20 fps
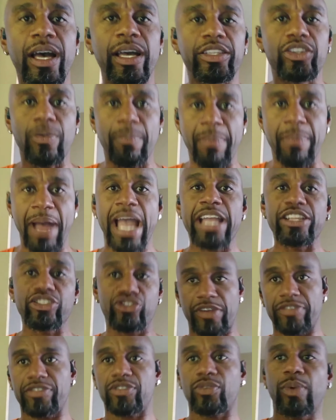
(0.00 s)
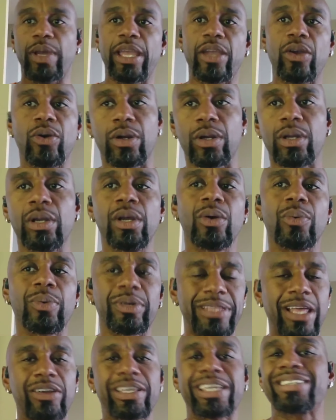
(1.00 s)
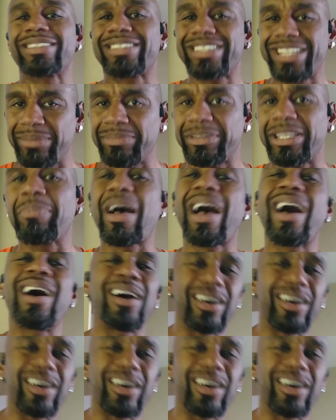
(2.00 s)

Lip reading: Your mind drifts away, or without getting tempted by